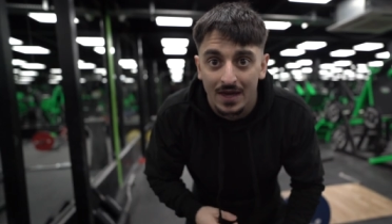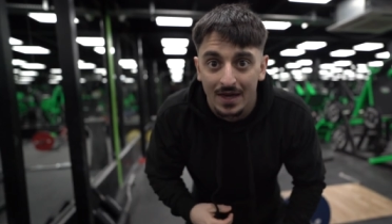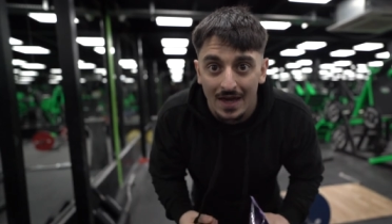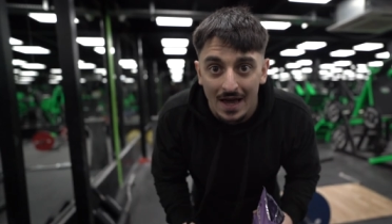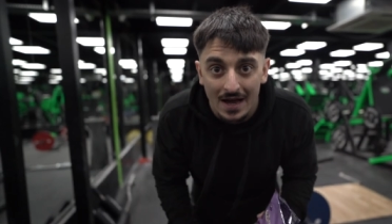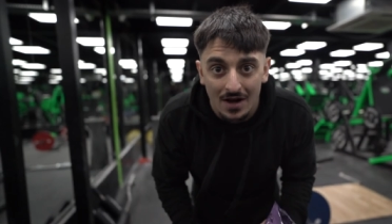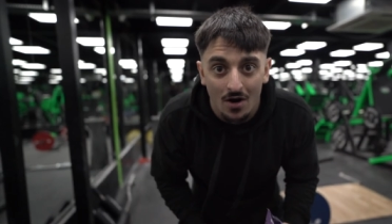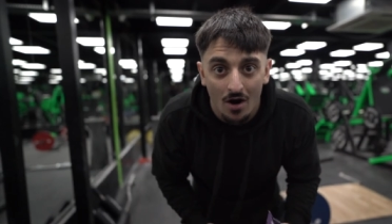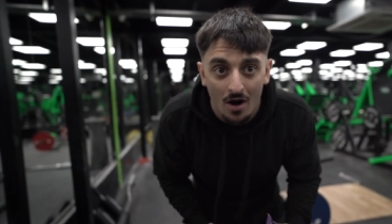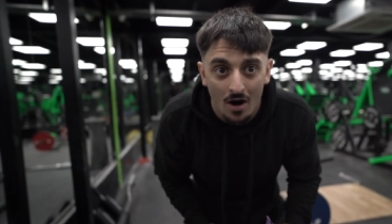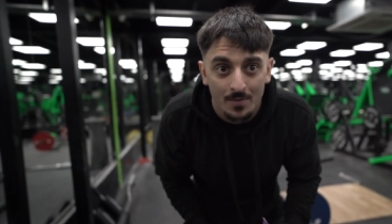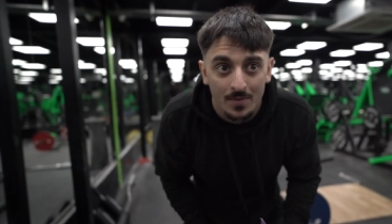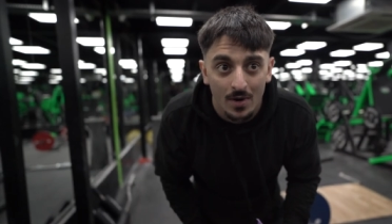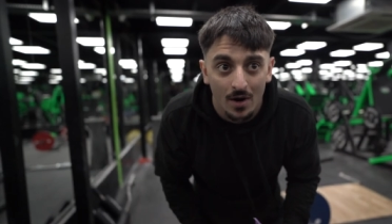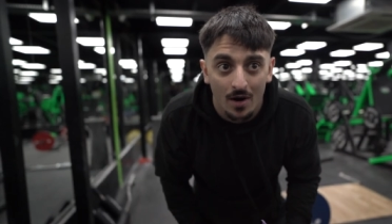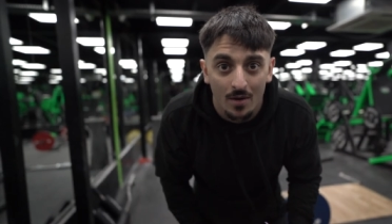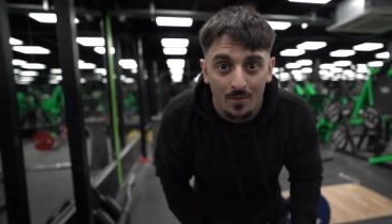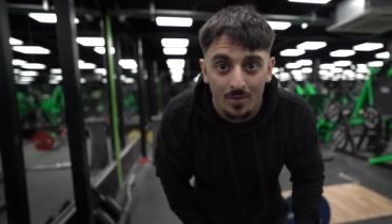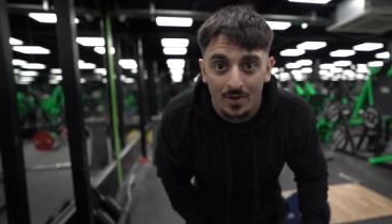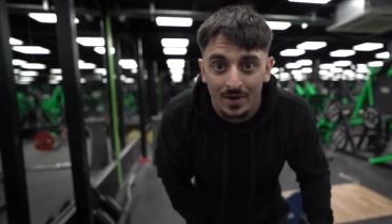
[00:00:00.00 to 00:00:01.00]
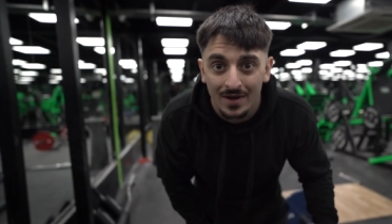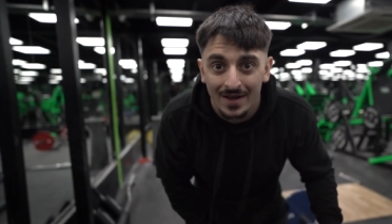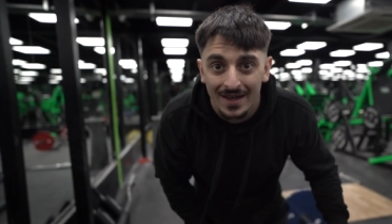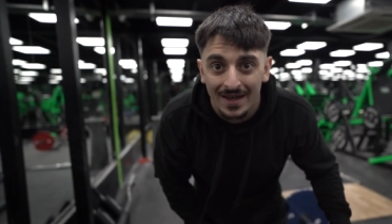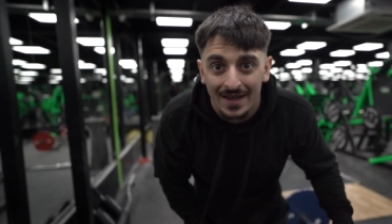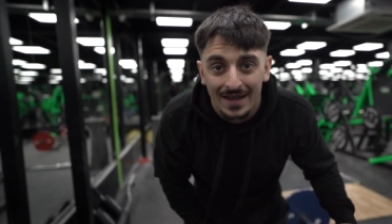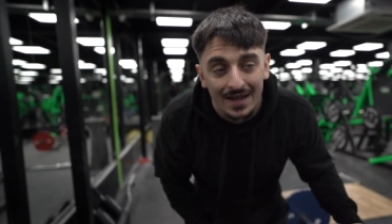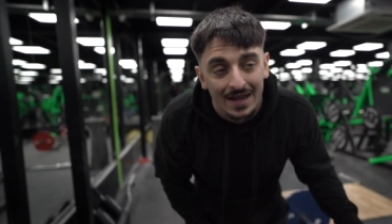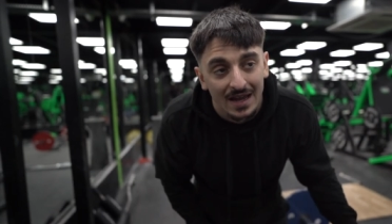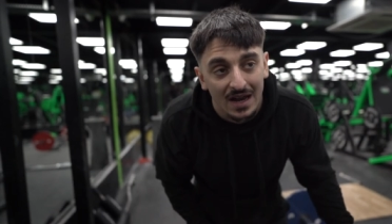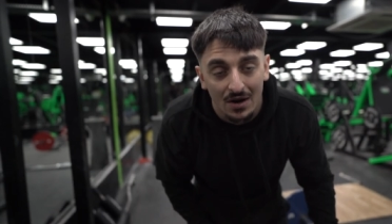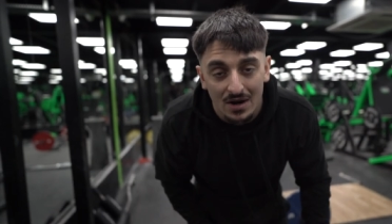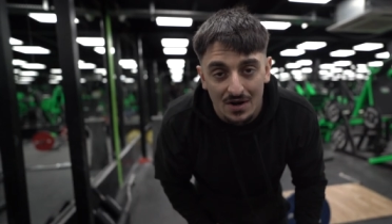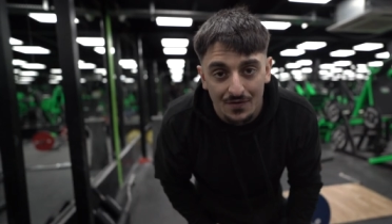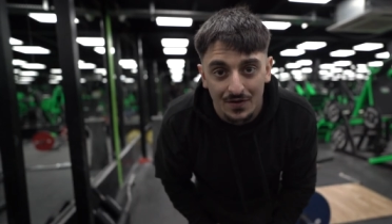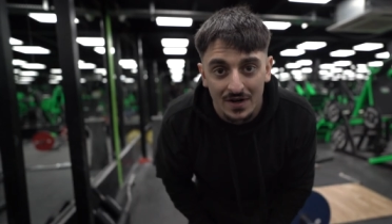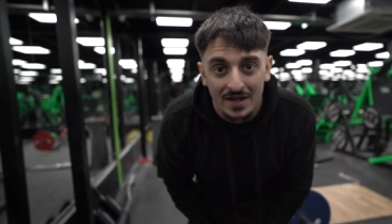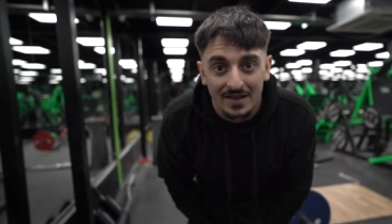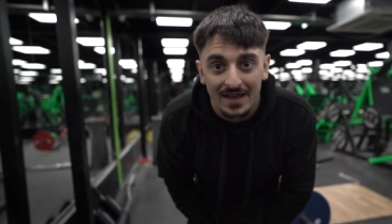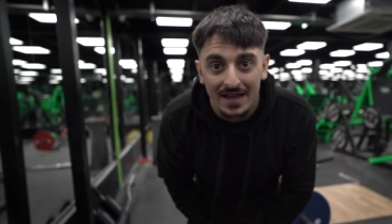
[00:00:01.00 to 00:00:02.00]
get carved up, get ready
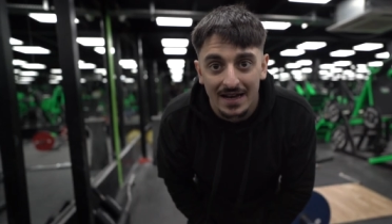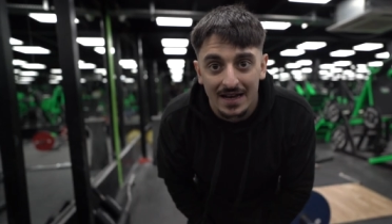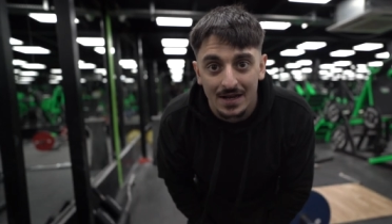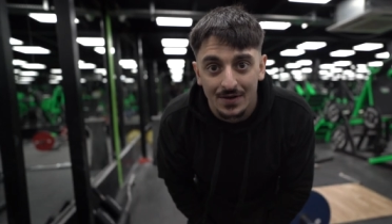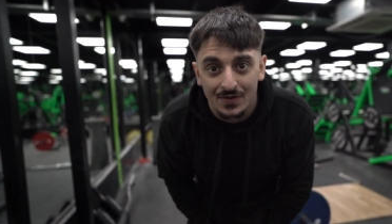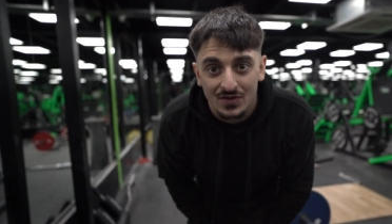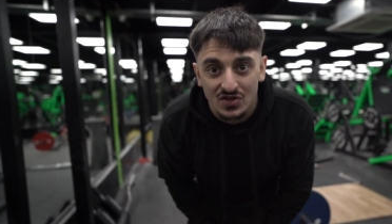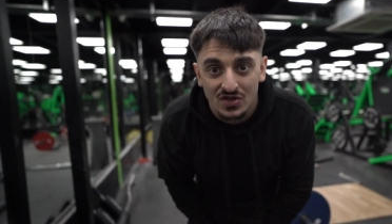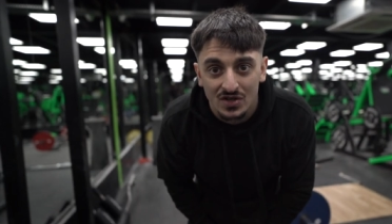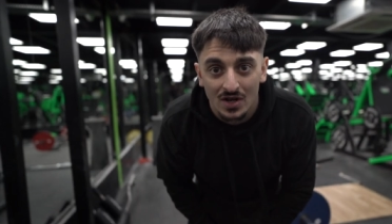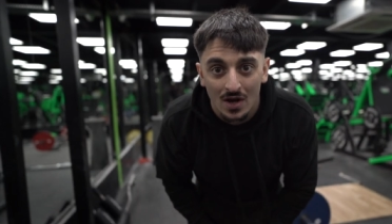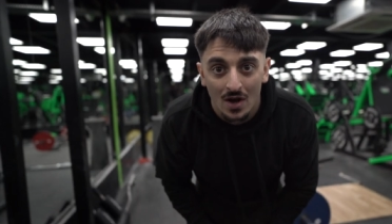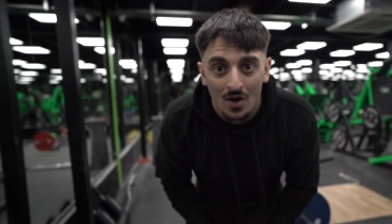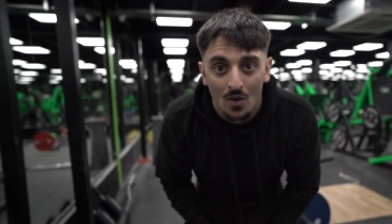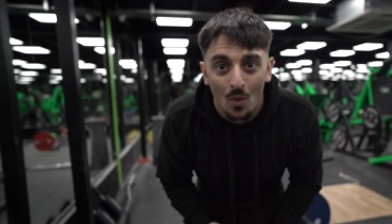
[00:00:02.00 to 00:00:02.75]
for the deadlifts.